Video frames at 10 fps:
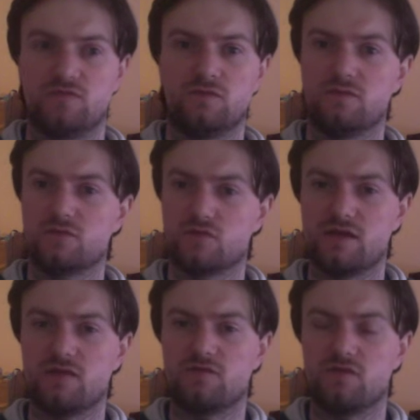If you're
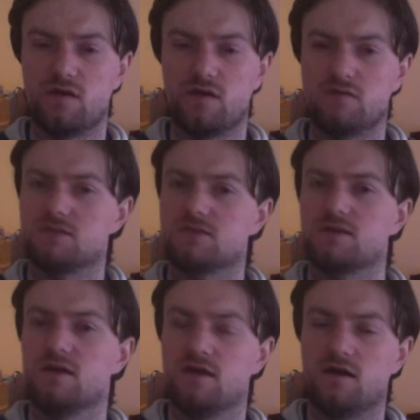creating
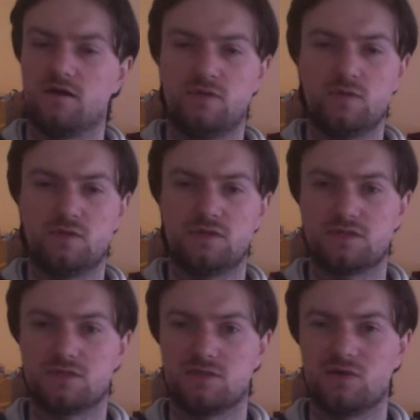vlogs of you in the
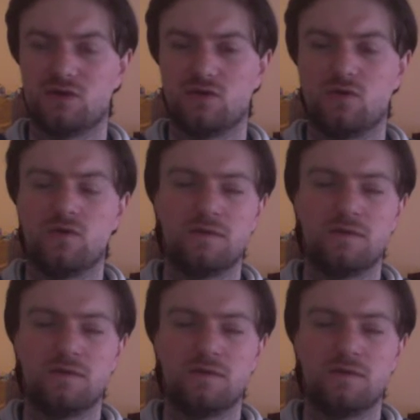studio,